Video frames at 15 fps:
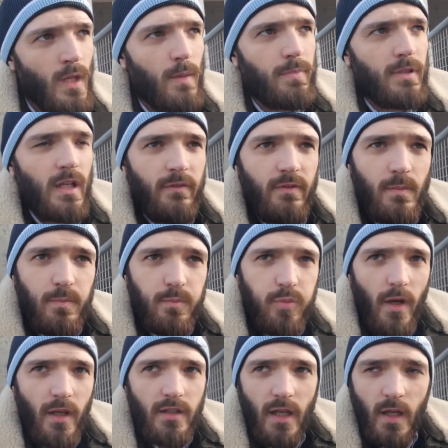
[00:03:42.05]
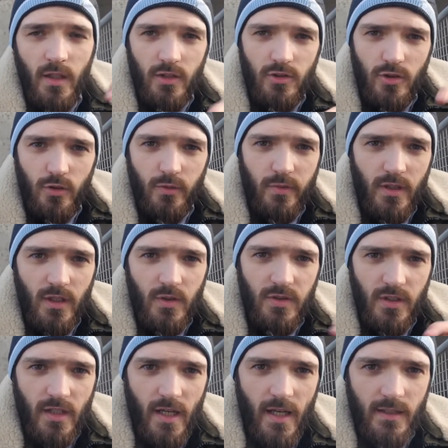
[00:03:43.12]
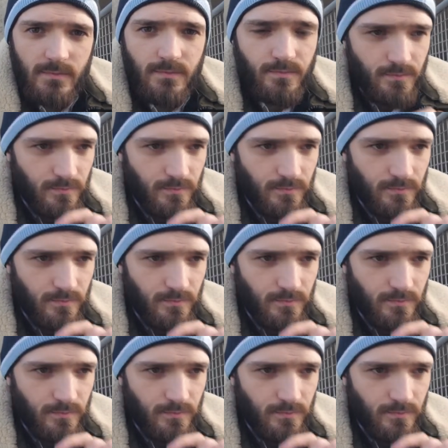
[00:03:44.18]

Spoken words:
But then if you break down each of those videos again,